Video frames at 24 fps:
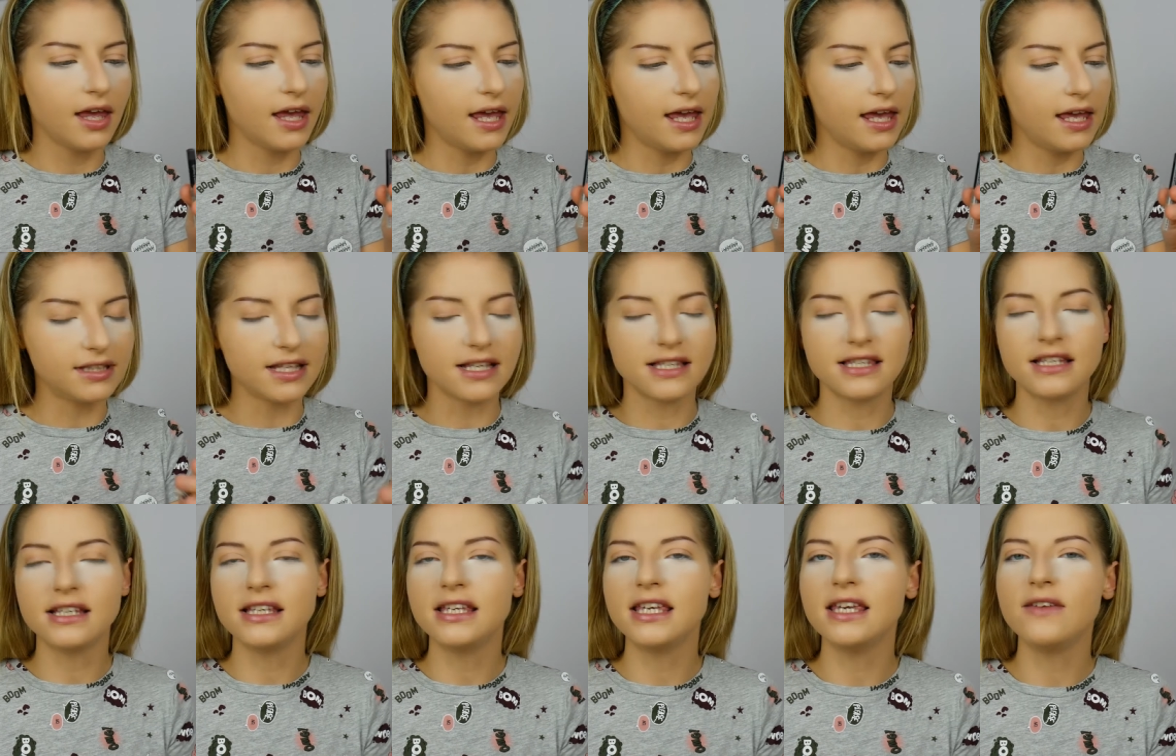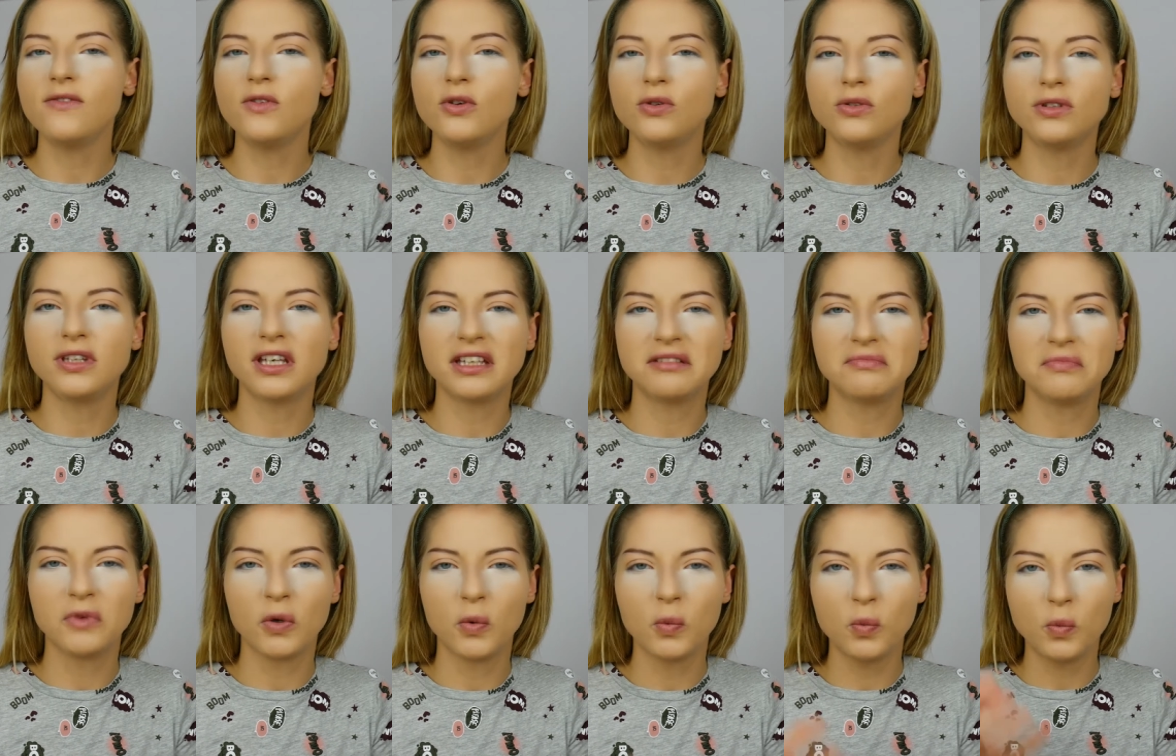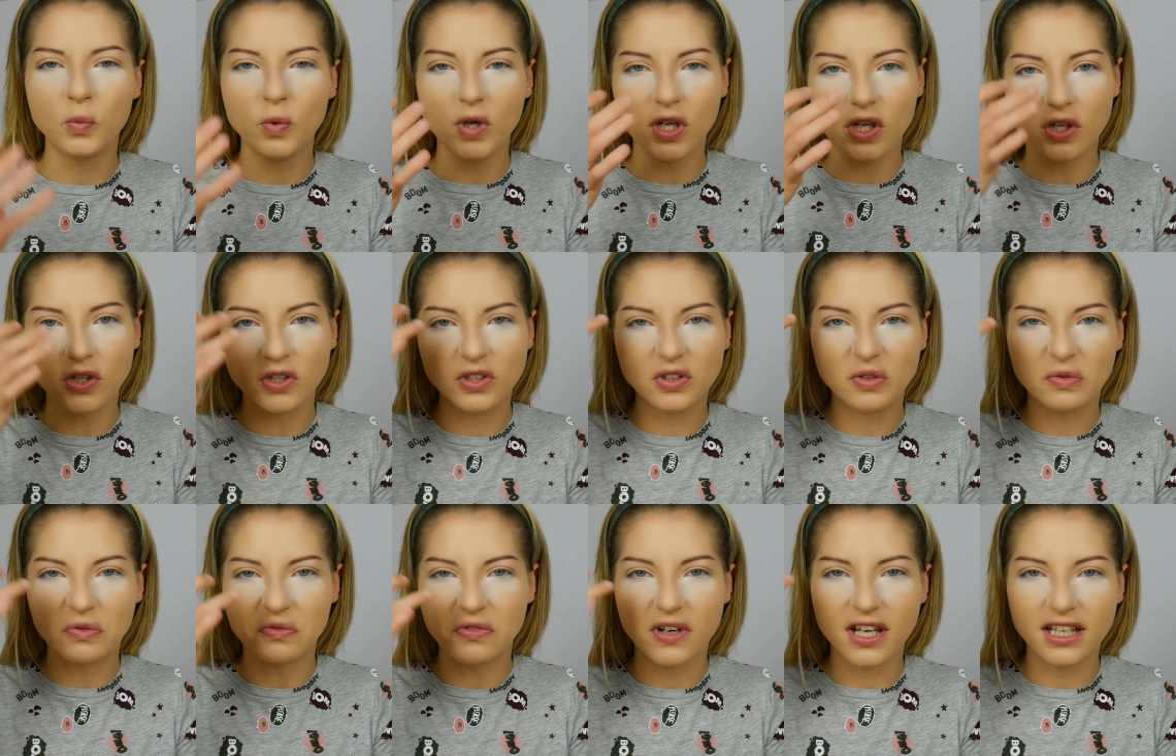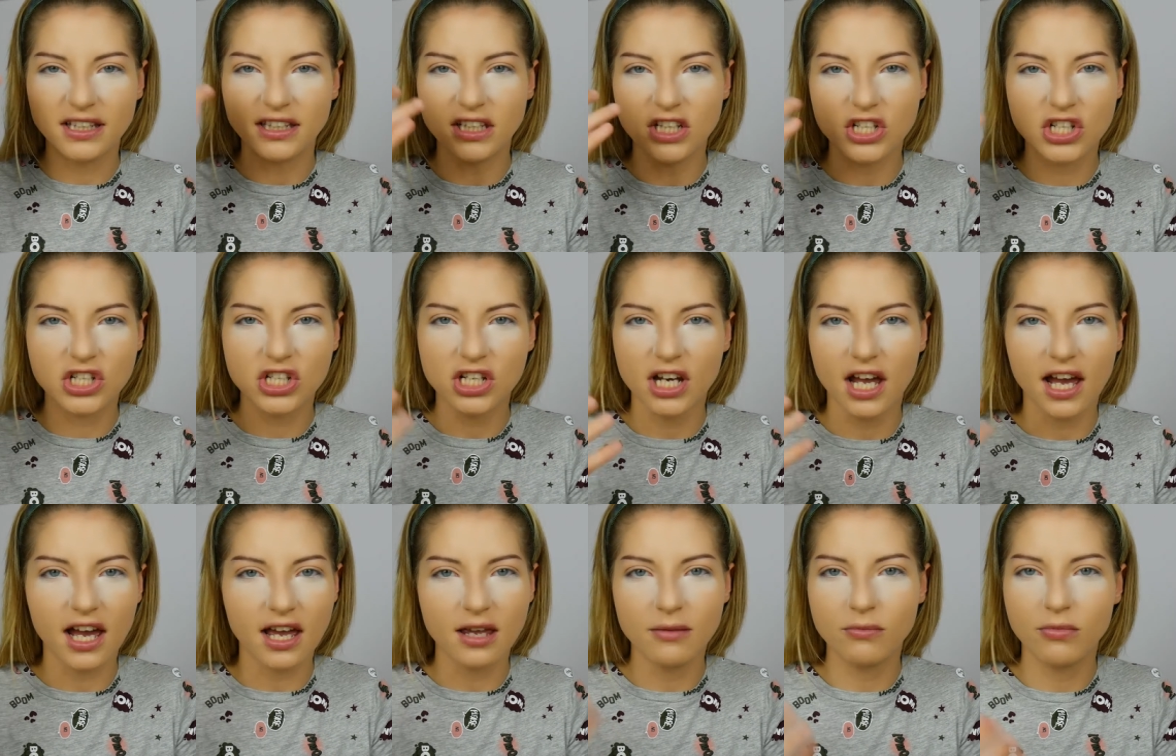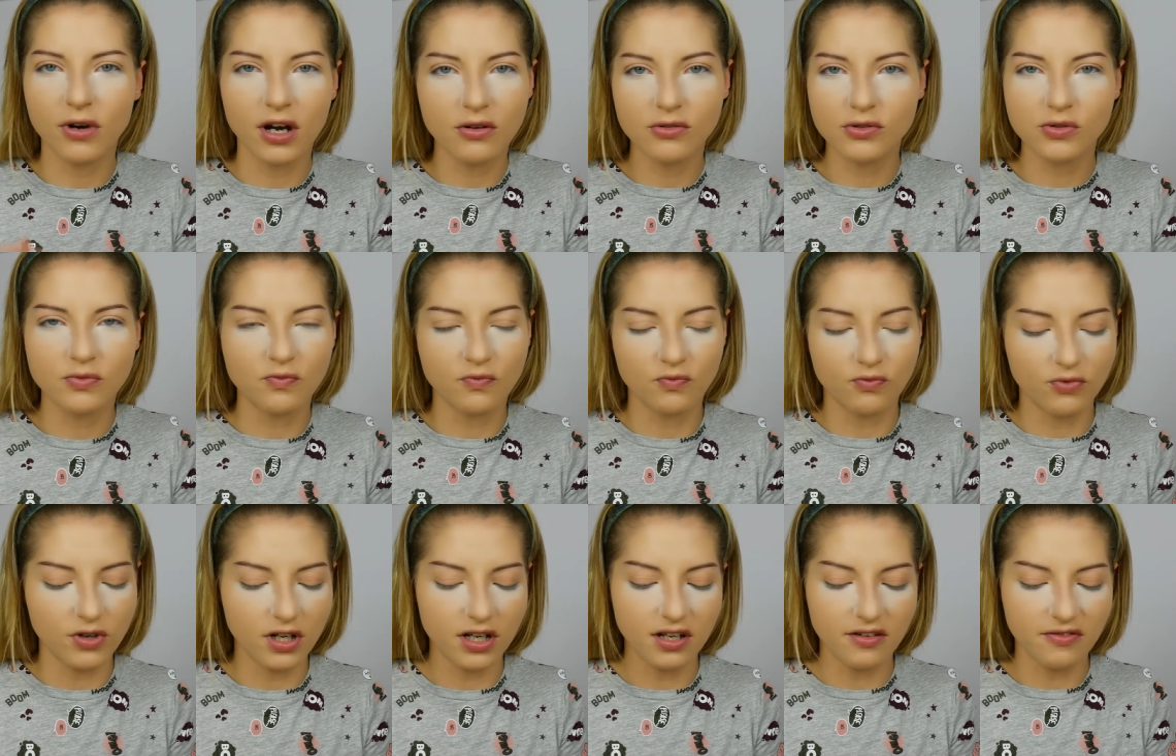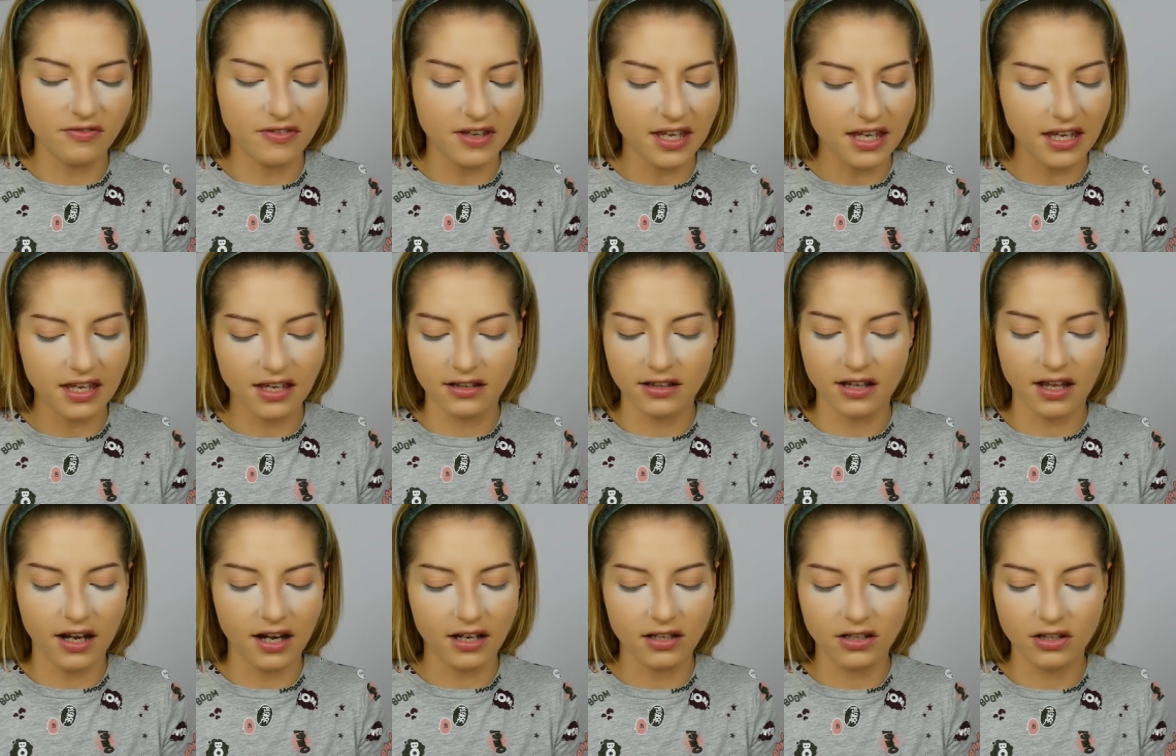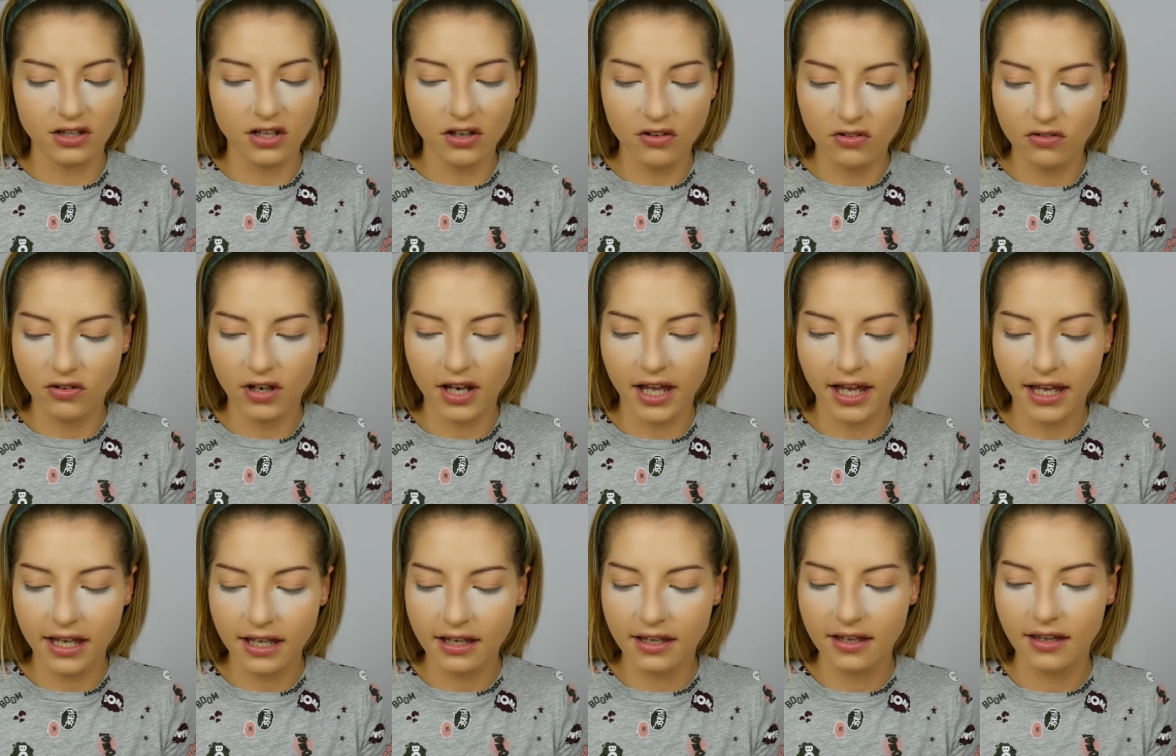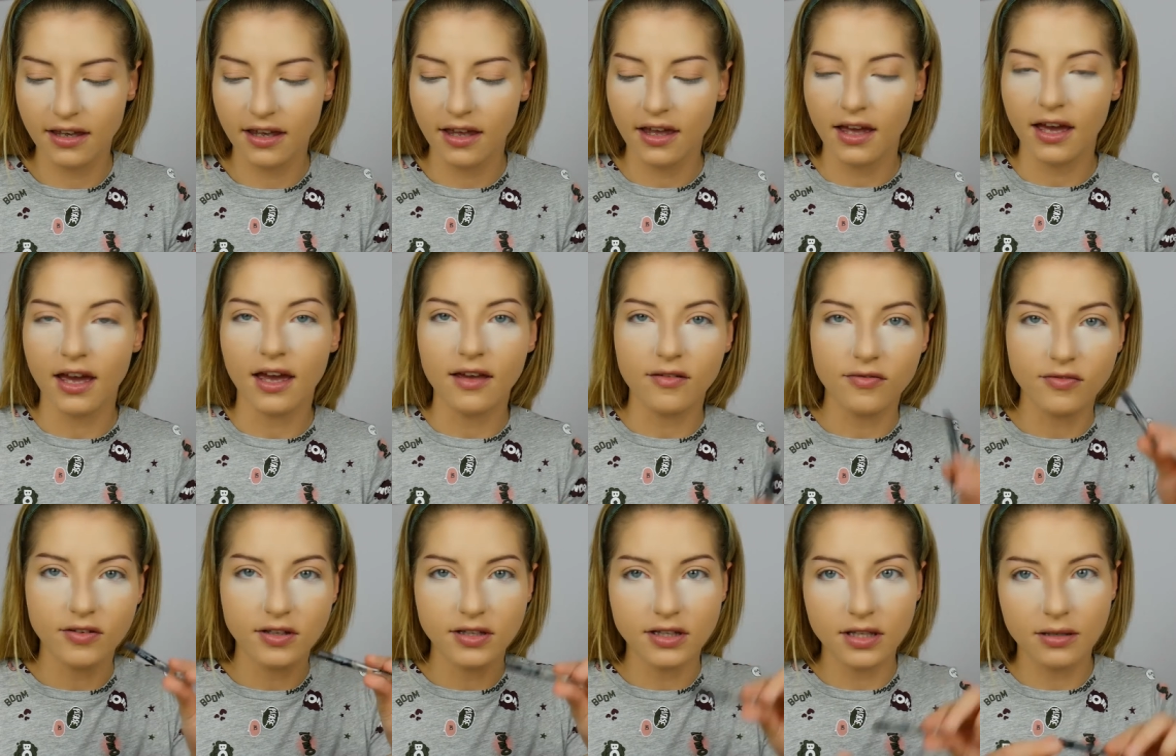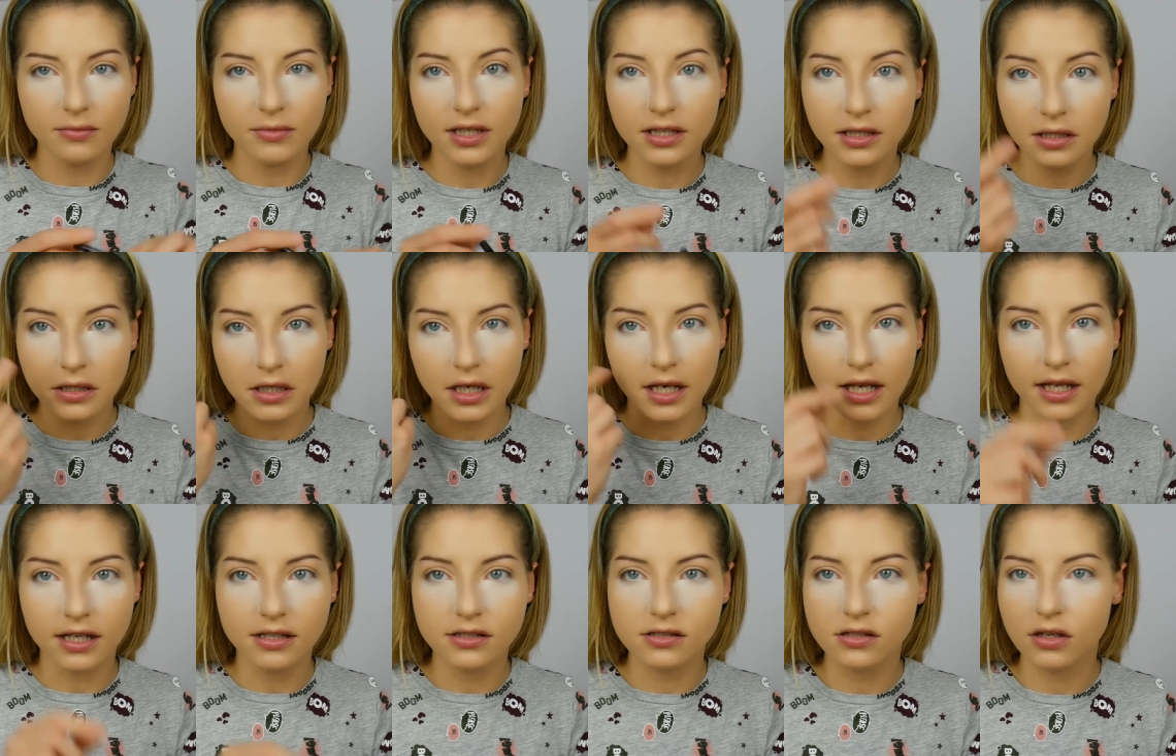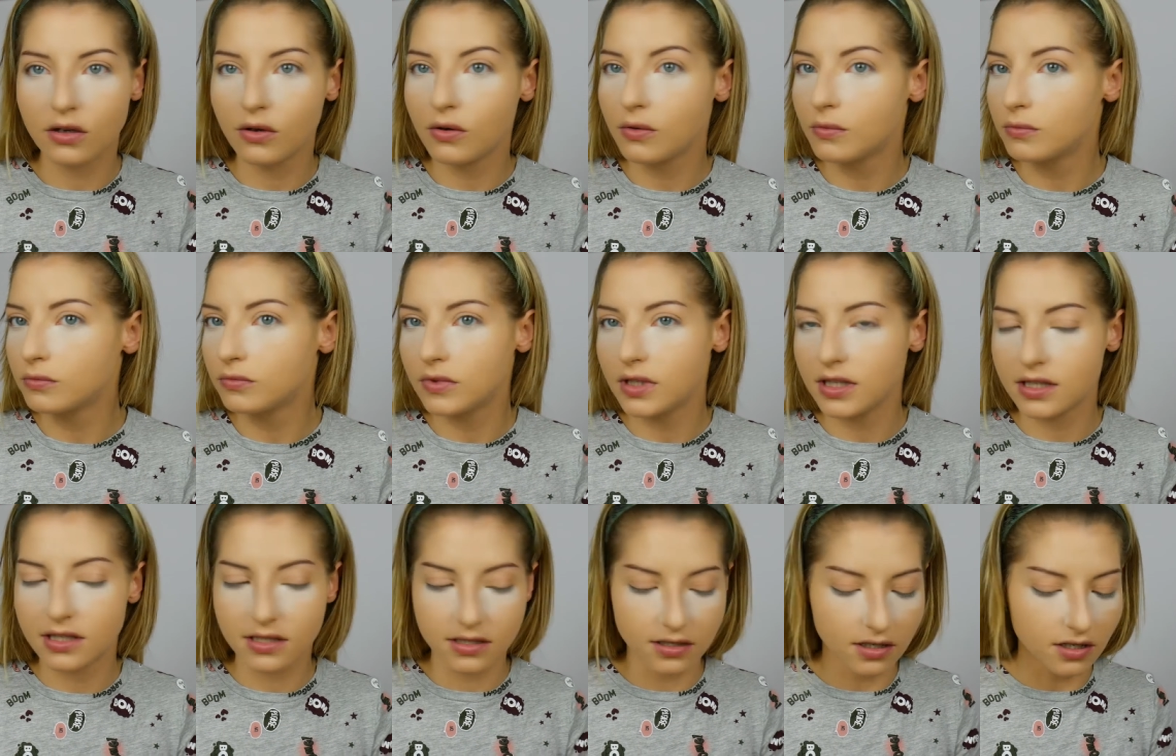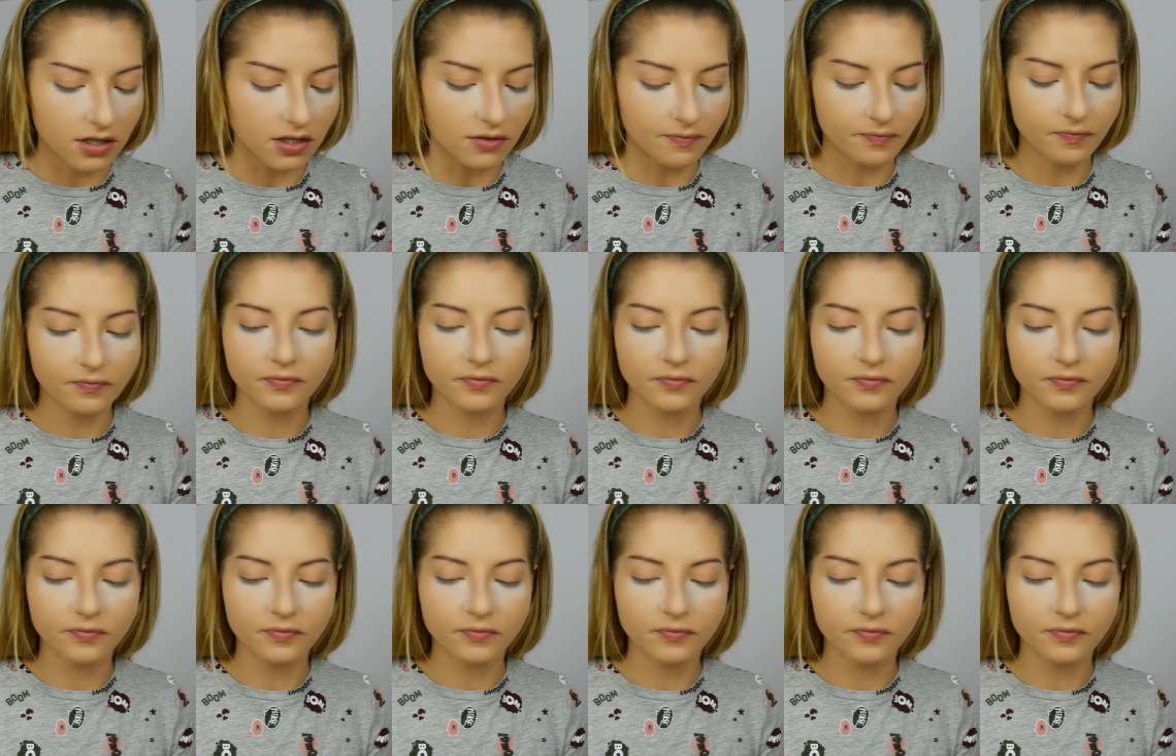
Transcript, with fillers: and doesn't give you that weird reddish eyebrows really fake that i don't like i fill them in like so it's uh,